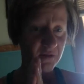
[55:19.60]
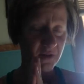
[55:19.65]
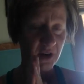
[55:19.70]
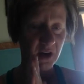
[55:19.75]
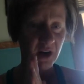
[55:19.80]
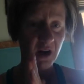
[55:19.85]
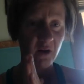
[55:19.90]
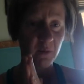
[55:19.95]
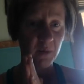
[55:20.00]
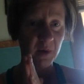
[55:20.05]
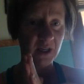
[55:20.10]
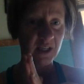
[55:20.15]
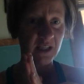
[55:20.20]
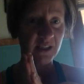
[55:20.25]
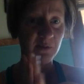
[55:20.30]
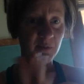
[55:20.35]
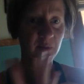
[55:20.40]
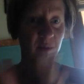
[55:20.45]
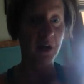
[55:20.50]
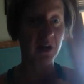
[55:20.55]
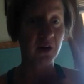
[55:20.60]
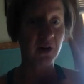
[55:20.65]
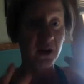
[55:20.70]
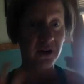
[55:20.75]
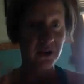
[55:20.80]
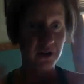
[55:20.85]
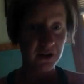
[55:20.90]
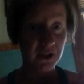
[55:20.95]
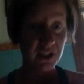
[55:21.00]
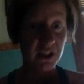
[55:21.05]
for helping us better
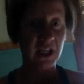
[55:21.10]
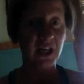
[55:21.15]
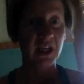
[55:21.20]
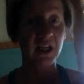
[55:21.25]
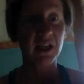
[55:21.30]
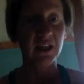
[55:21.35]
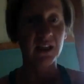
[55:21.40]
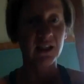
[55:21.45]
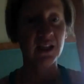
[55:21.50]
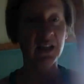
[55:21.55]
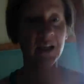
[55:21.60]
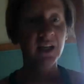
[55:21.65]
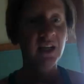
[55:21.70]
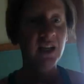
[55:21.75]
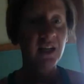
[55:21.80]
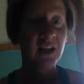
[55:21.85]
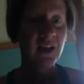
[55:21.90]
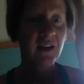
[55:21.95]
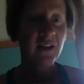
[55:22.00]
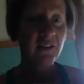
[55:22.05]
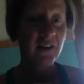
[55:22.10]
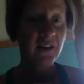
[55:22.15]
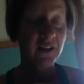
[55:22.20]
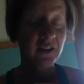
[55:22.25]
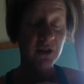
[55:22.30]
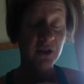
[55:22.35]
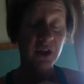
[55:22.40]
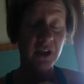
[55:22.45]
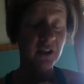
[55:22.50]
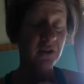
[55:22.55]
understand the
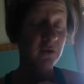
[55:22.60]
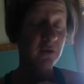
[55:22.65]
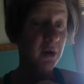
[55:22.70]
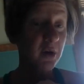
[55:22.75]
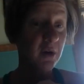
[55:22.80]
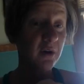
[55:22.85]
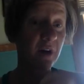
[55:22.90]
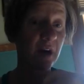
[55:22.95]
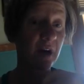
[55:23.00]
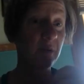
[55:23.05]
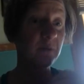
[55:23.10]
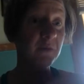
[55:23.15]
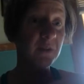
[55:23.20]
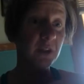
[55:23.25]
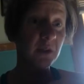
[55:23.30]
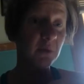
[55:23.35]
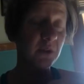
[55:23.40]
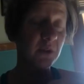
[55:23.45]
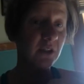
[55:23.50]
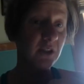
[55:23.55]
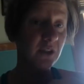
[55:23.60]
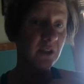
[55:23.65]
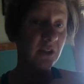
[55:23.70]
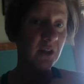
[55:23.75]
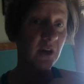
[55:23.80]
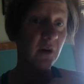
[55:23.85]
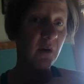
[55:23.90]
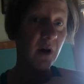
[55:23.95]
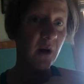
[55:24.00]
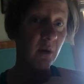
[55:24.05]
Constructive program. This was
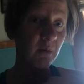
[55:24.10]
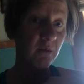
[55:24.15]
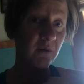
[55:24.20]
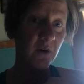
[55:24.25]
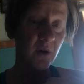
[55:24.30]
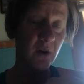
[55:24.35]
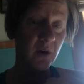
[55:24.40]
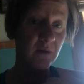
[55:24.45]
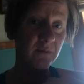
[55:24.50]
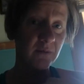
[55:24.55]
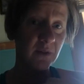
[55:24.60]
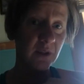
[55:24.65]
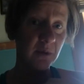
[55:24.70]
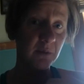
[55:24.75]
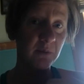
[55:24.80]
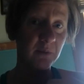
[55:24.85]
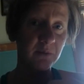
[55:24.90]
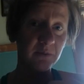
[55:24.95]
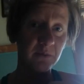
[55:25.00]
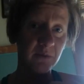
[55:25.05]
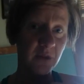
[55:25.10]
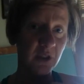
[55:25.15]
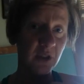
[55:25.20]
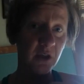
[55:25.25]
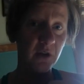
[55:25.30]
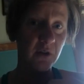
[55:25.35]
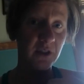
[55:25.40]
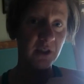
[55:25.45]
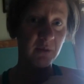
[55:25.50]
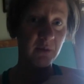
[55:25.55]
so helpful. I'm
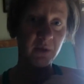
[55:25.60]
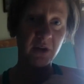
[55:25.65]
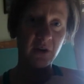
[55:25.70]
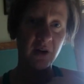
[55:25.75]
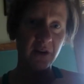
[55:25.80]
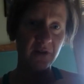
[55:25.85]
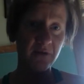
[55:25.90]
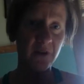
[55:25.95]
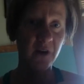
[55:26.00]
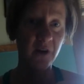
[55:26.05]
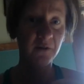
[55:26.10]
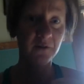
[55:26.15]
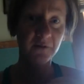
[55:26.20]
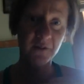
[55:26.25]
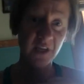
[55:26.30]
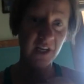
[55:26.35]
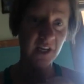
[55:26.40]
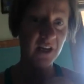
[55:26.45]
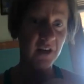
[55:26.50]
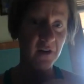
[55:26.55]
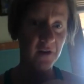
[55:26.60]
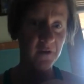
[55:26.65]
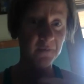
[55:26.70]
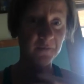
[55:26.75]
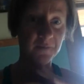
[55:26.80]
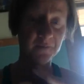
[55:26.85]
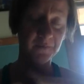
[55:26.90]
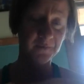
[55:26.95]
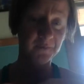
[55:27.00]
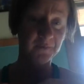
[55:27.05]
so deeply grateful.
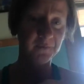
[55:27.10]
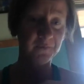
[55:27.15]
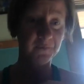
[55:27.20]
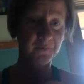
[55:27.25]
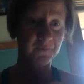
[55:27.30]
Thank you.